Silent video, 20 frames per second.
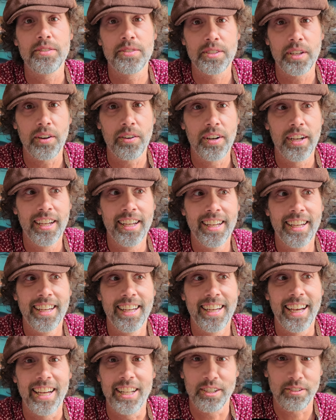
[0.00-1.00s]
So
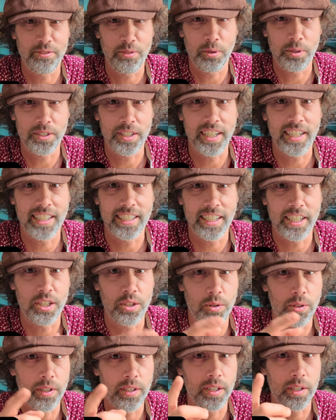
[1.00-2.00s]
I look forward to hearing
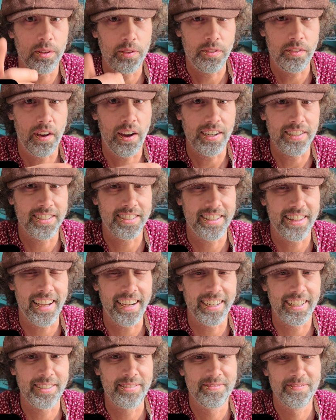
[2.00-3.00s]
your thoughts
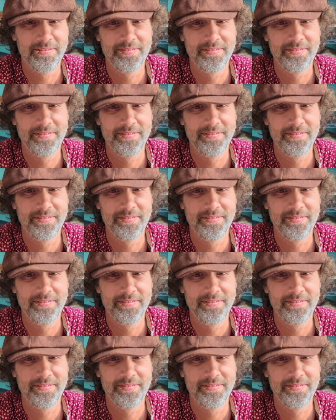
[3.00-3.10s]
there.